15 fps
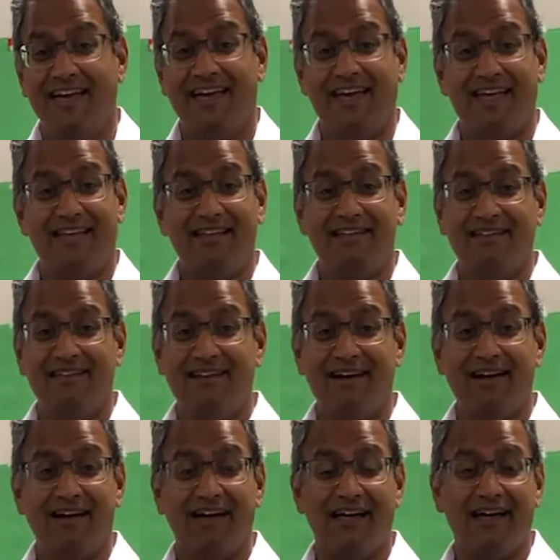and
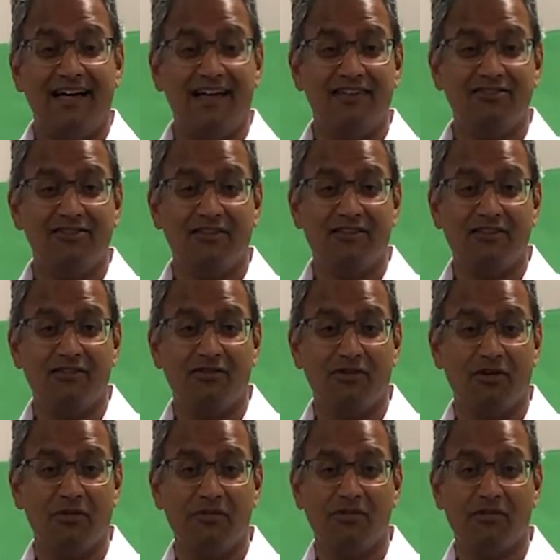just in
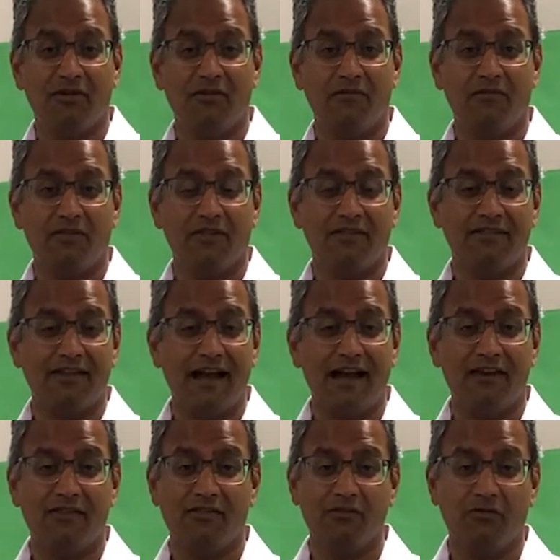terms of the
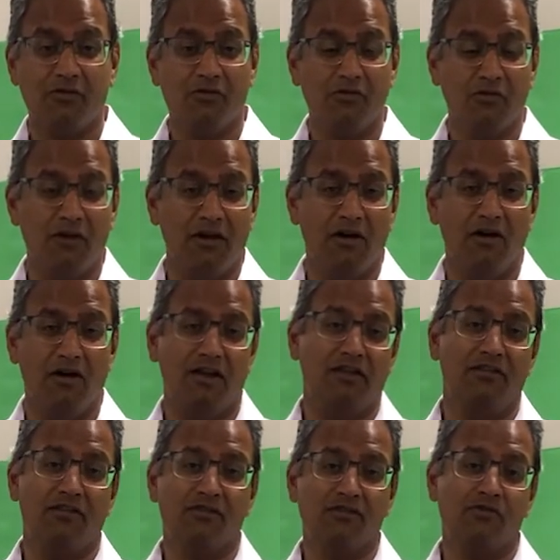status of what's going on
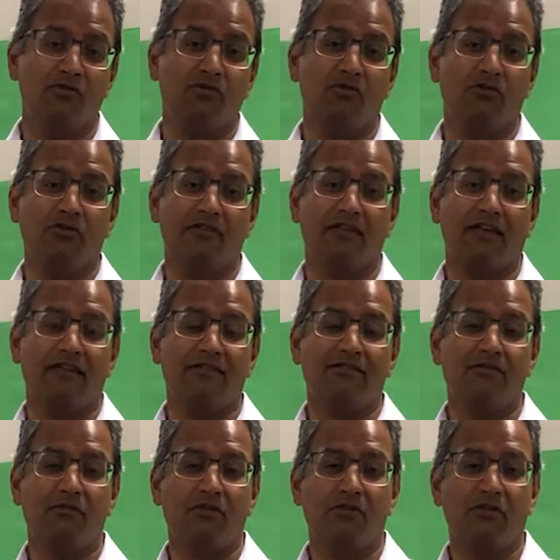in the schools as
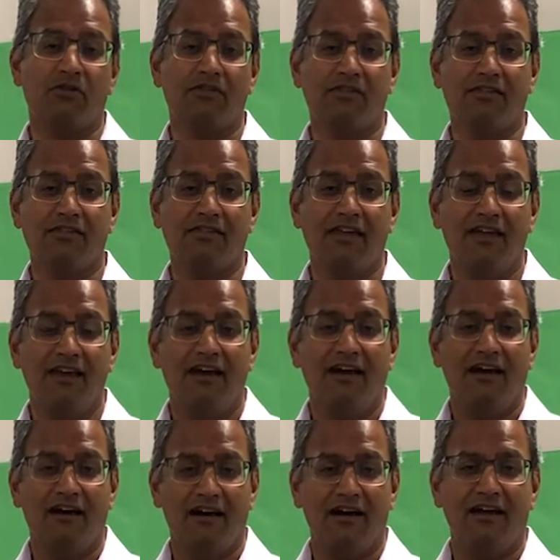to whether this is
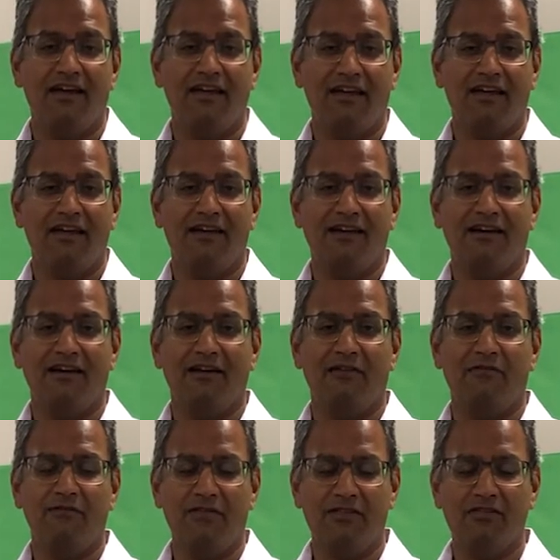a
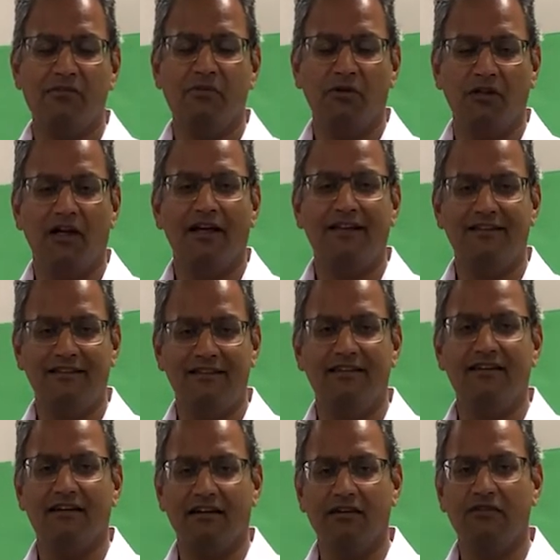feasible
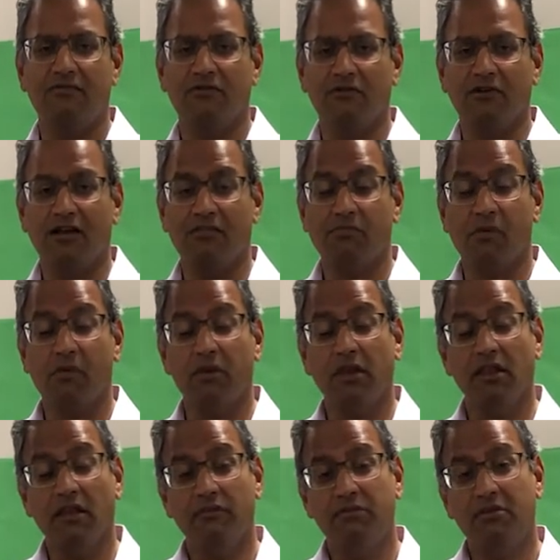idea for us. But
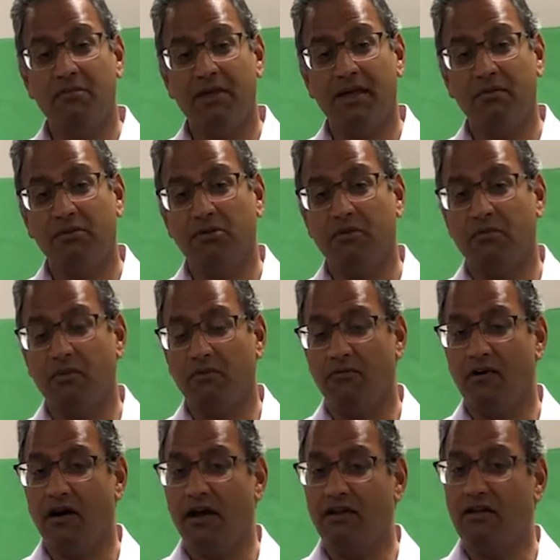we'd love to be able to
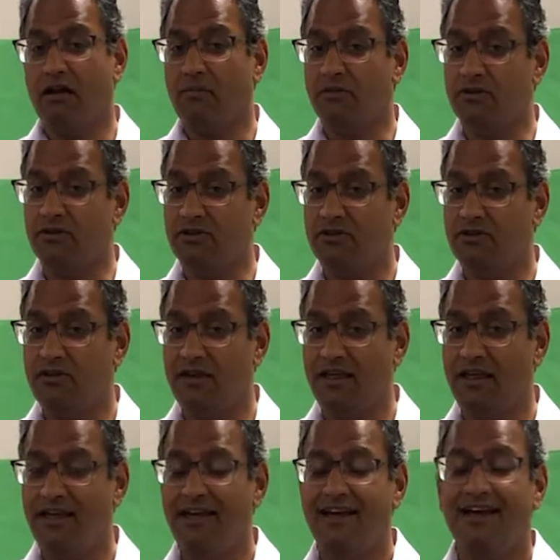provide an
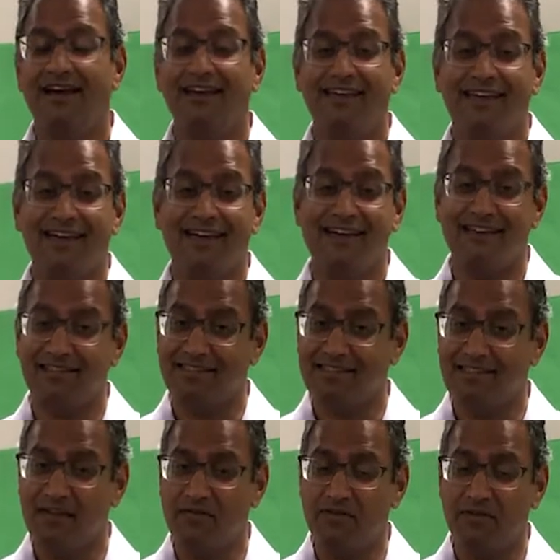opportunity, again, in a
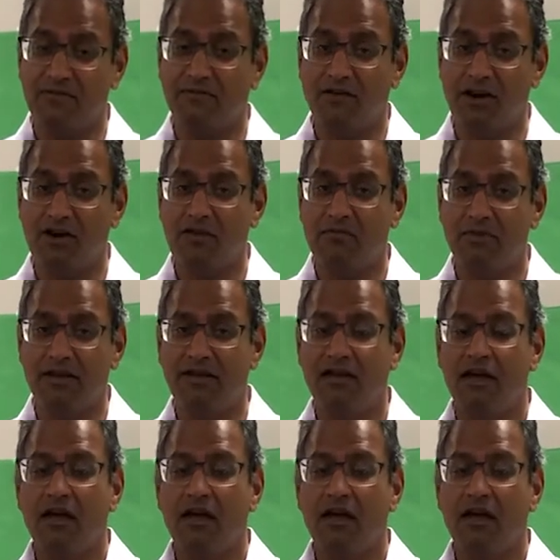safe environment